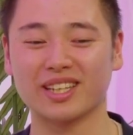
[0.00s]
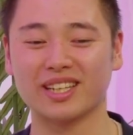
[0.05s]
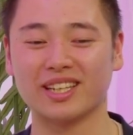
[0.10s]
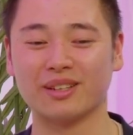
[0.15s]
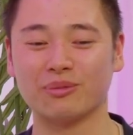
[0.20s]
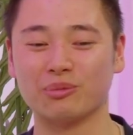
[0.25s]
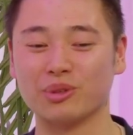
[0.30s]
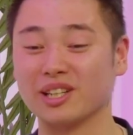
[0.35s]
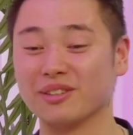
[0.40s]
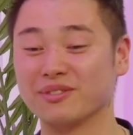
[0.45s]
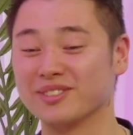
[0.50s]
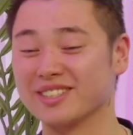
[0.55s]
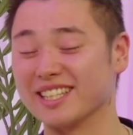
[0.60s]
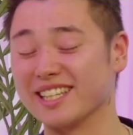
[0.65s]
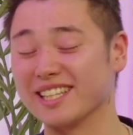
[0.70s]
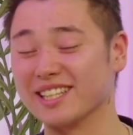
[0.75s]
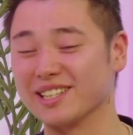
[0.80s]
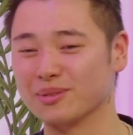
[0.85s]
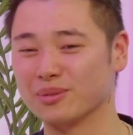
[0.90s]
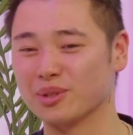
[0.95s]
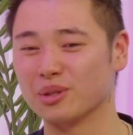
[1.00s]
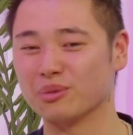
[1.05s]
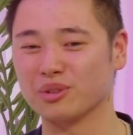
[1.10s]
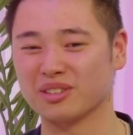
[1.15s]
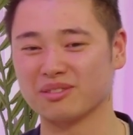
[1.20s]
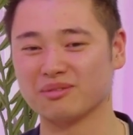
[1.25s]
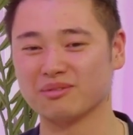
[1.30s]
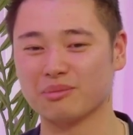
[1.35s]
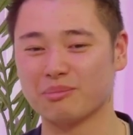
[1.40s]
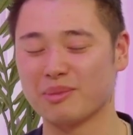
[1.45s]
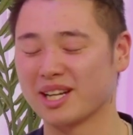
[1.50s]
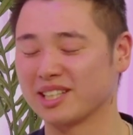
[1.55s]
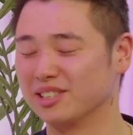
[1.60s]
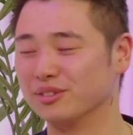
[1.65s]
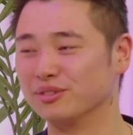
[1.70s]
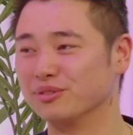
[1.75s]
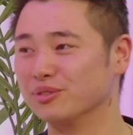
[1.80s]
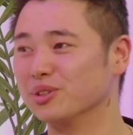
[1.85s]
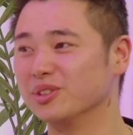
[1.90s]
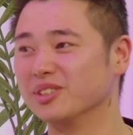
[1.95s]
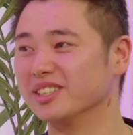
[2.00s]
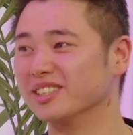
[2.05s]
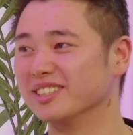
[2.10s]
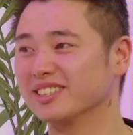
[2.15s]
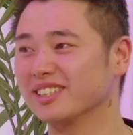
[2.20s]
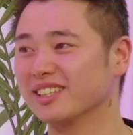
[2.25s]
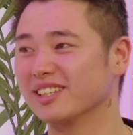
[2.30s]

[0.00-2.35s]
And we love to eat as well. We're massive foodies.